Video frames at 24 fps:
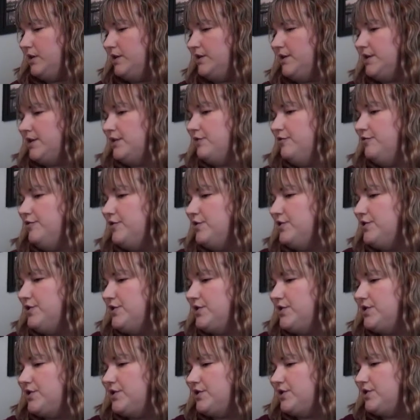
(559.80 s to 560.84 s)
Now for
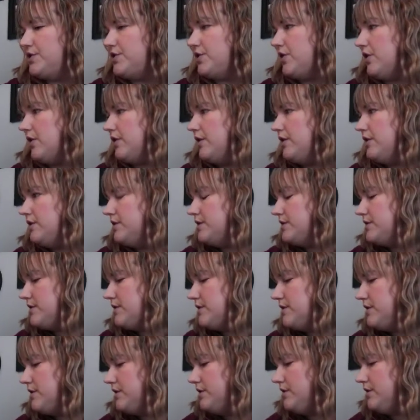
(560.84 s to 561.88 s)
starts.